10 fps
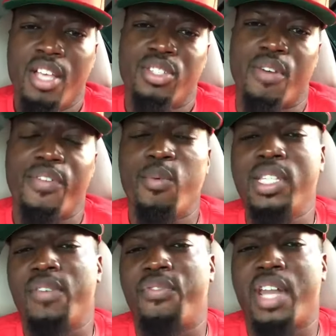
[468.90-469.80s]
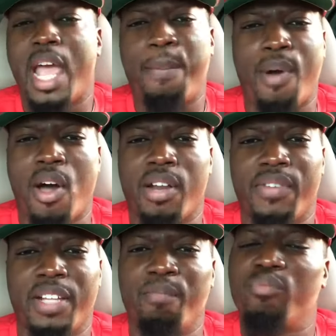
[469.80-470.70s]
So if it wasn't for that part of
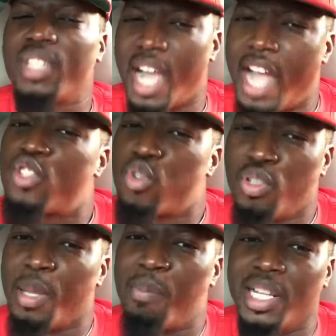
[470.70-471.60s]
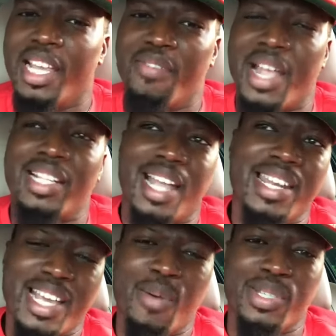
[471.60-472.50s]
it, I truly believe that
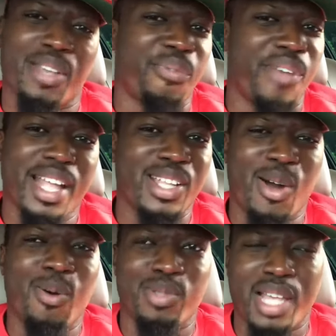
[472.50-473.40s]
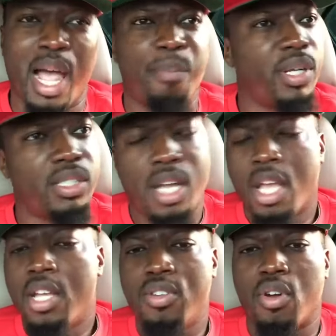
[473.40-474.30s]
that nigga was a fed the whole time. But
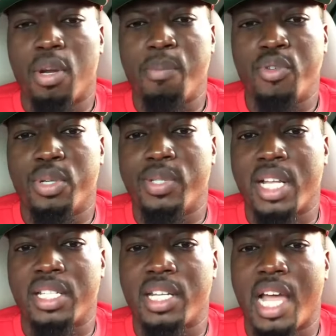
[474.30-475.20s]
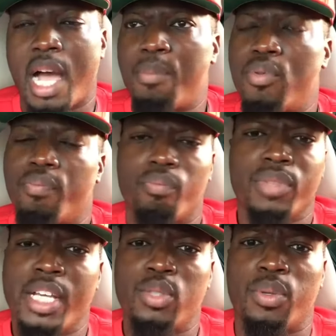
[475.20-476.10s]
you know the music was undeniable.
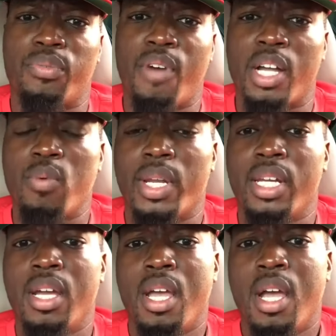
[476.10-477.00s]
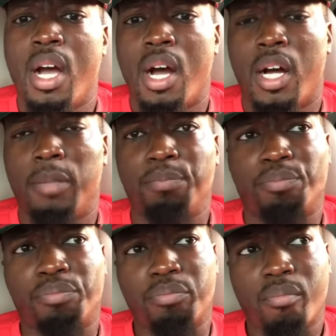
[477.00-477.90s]
Niggas was fucking with it.
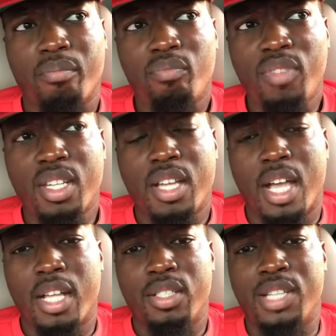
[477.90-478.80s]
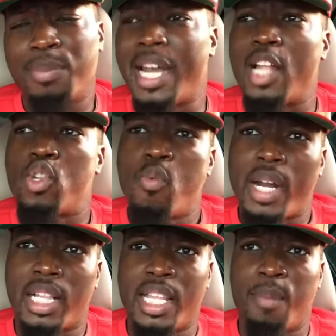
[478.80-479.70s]
Um, something I do
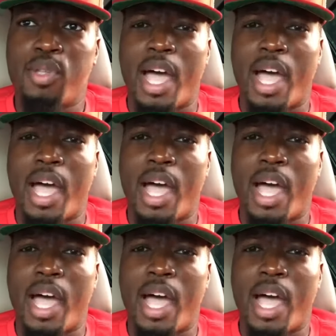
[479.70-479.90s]
want to clear up